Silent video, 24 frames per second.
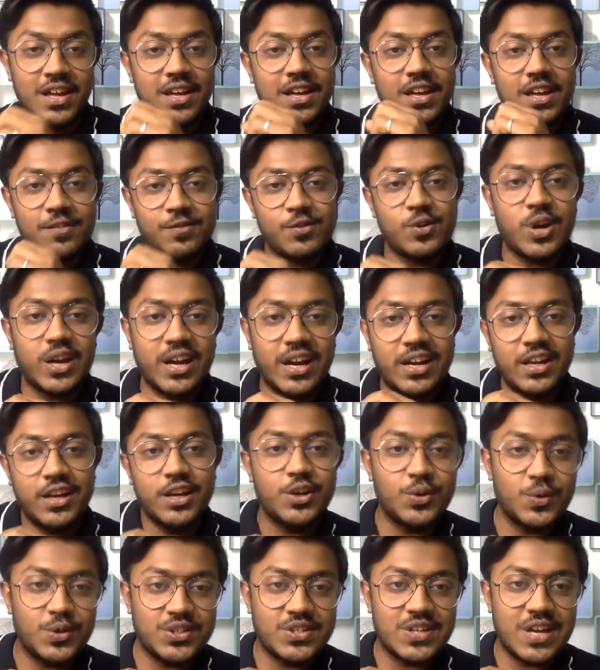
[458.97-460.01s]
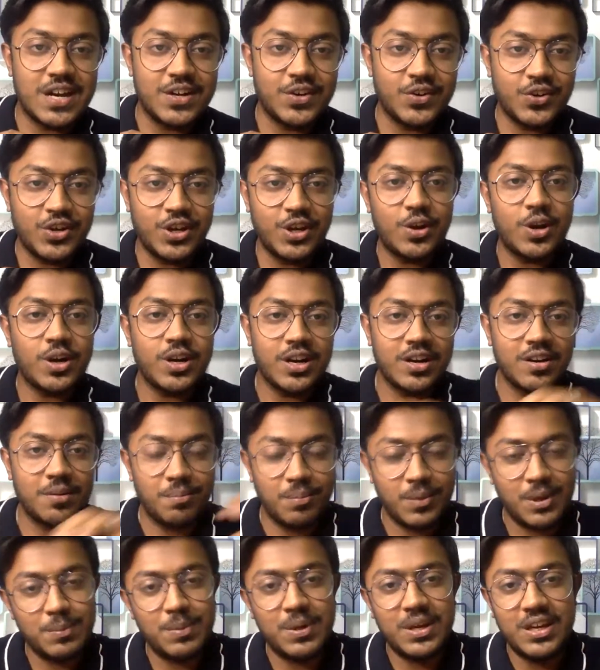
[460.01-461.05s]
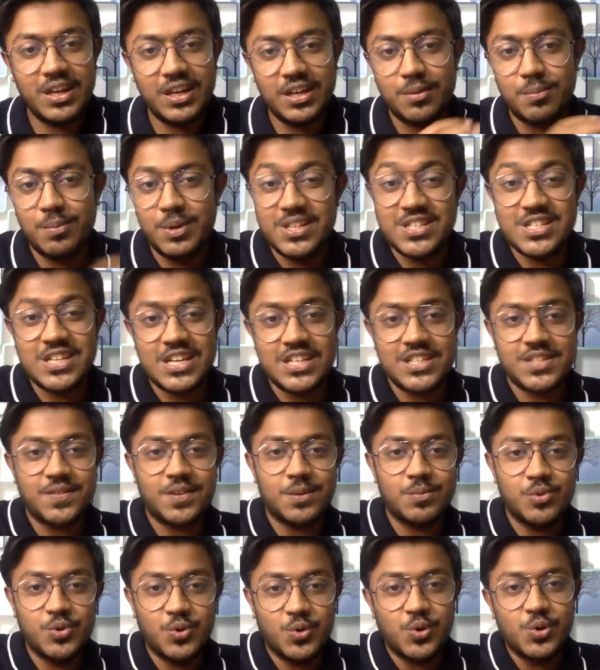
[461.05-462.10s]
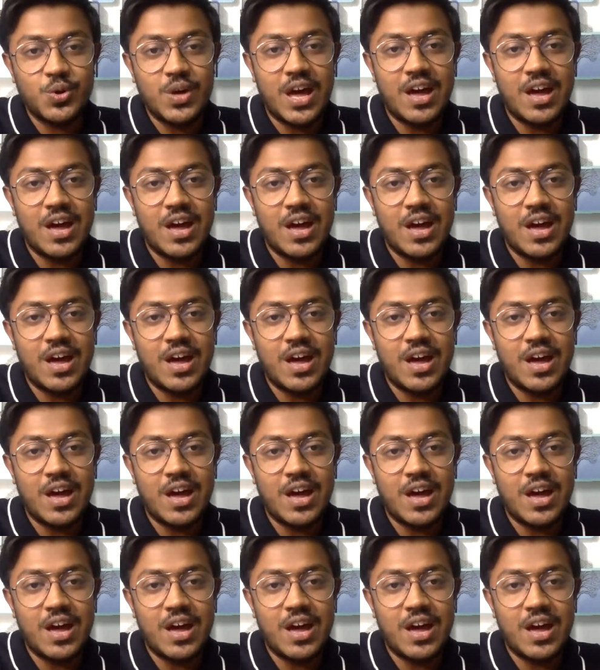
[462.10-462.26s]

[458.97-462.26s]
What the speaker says: If you're getting into a statutory audit, maybe in a mid-sized firm you could